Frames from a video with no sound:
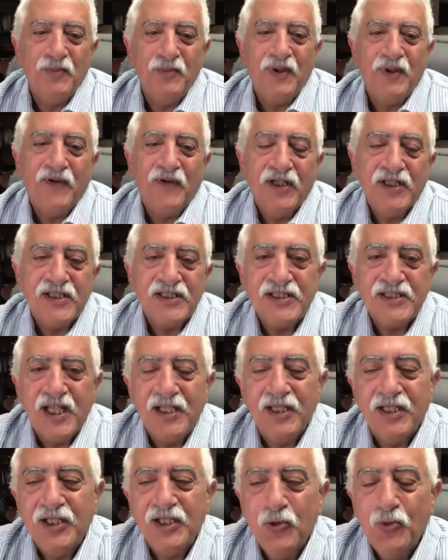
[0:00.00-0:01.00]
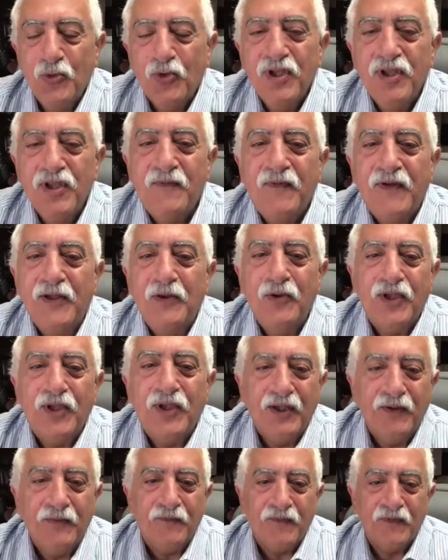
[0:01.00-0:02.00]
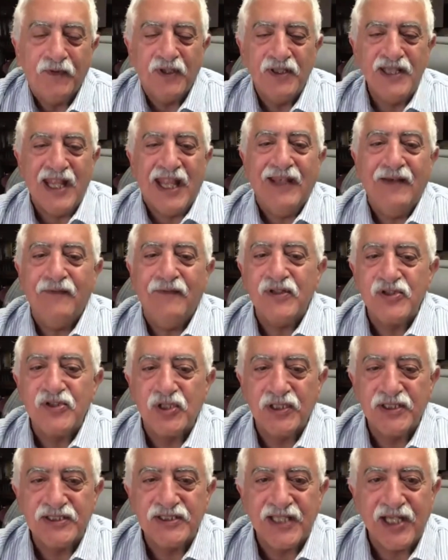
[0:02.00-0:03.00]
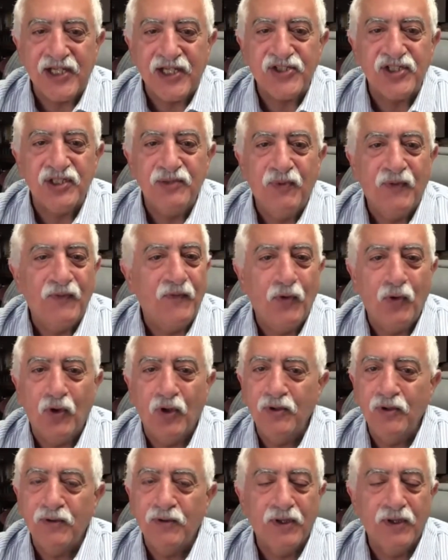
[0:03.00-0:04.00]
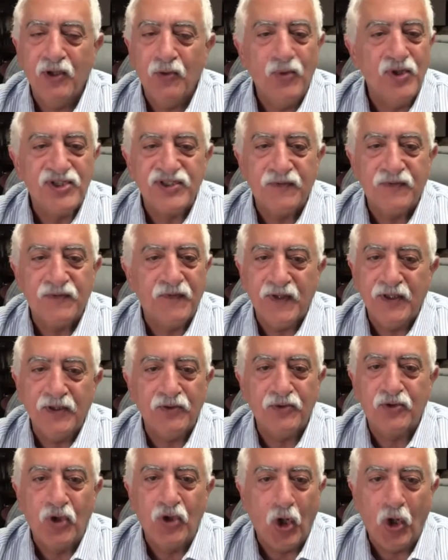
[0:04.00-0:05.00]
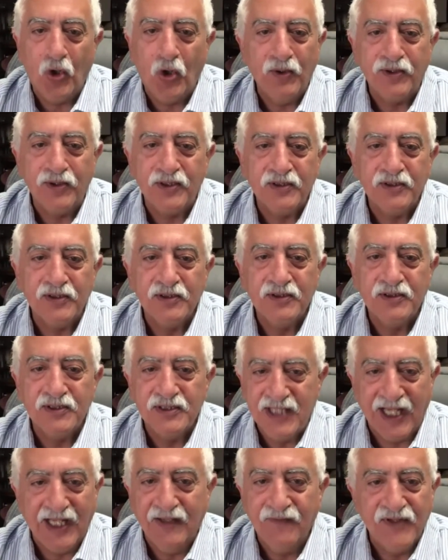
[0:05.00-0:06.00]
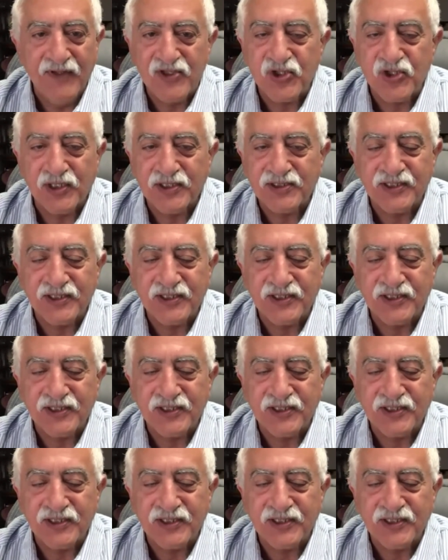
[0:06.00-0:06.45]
be fair to say that you were in the field of data visualization before there was a field called data visual?